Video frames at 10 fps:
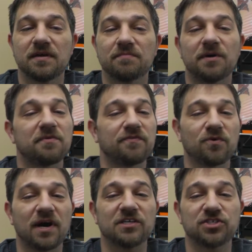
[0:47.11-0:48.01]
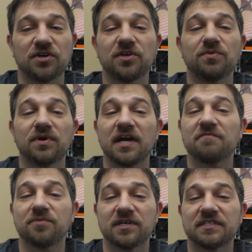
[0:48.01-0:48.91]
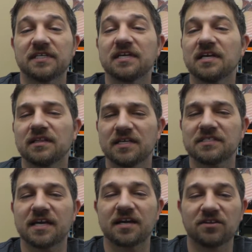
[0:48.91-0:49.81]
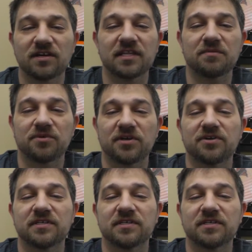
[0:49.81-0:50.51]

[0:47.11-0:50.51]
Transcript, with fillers: But before I show you what I've printed, let's take a look at the printer